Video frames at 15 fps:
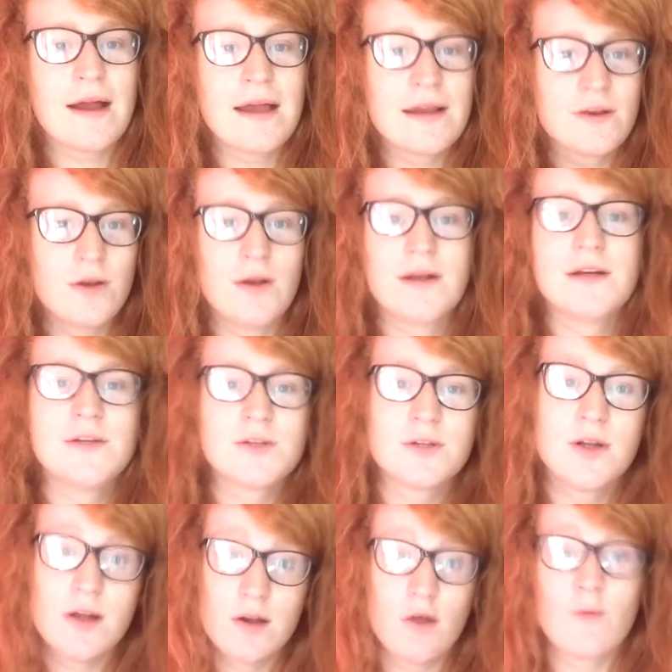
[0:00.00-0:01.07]
I acknowledge
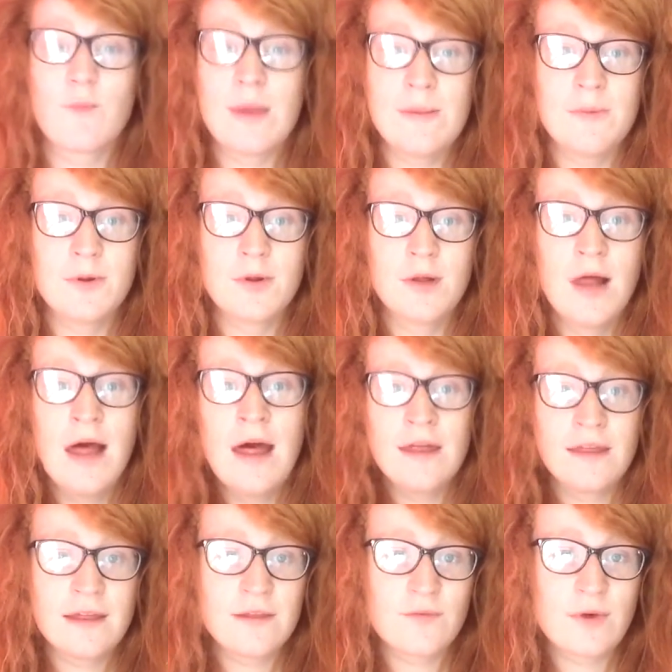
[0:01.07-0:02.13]
that a lot of people
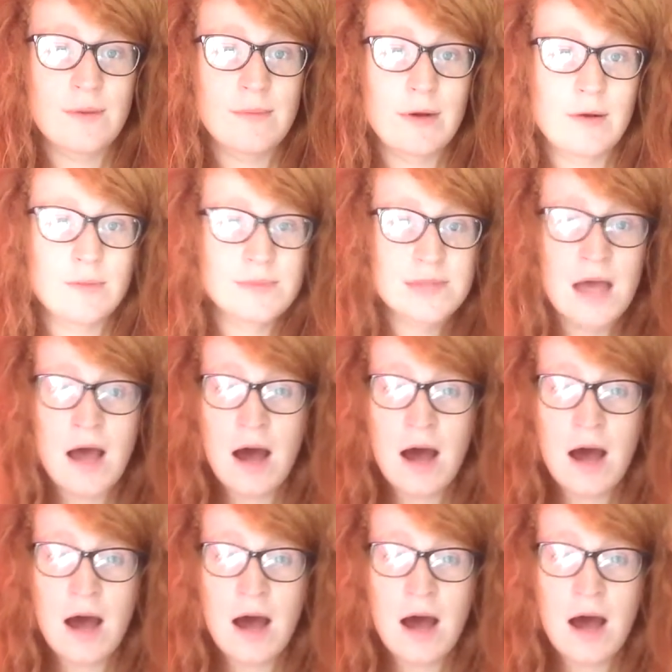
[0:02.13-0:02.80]
think the Front Bombs